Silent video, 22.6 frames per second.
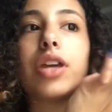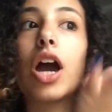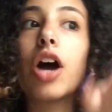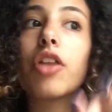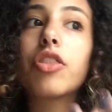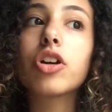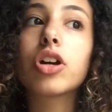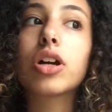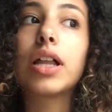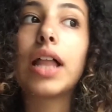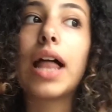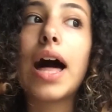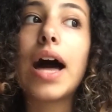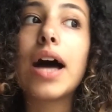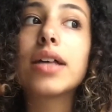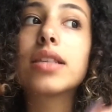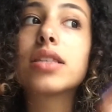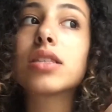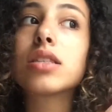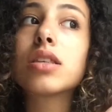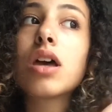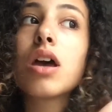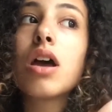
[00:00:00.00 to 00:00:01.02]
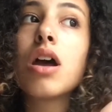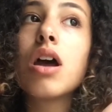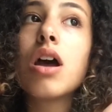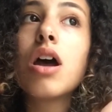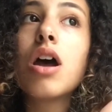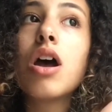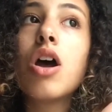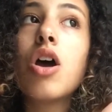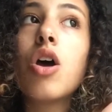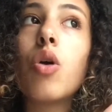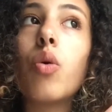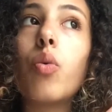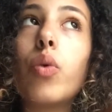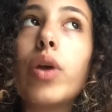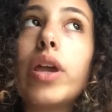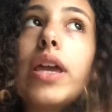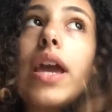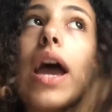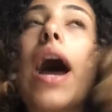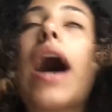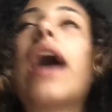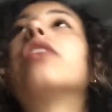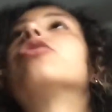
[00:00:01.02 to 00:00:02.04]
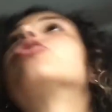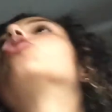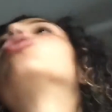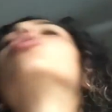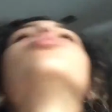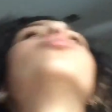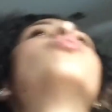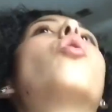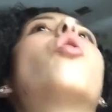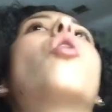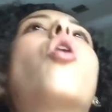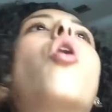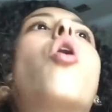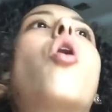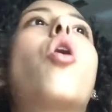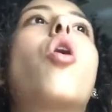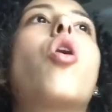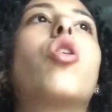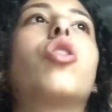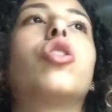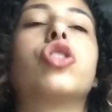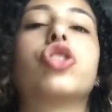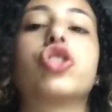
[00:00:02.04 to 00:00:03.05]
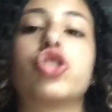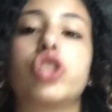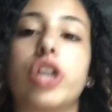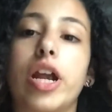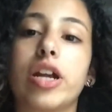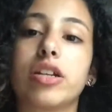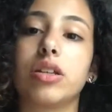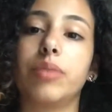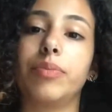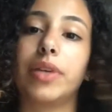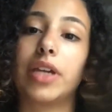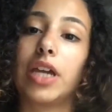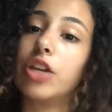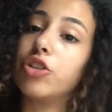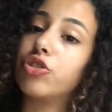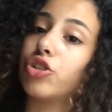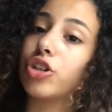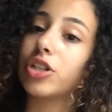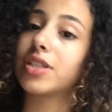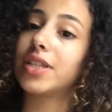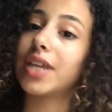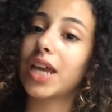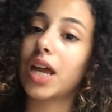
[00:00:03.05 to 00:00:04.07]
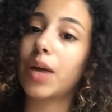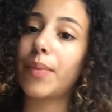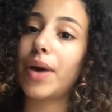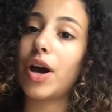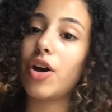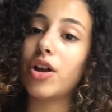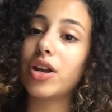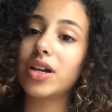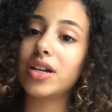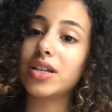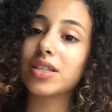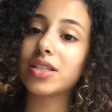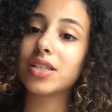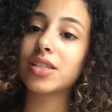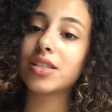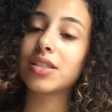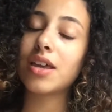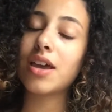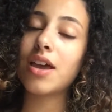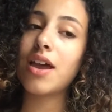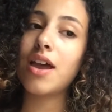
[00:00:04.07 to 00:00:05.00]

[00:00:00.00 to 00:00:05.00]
the other class we had to all share something interesting about us.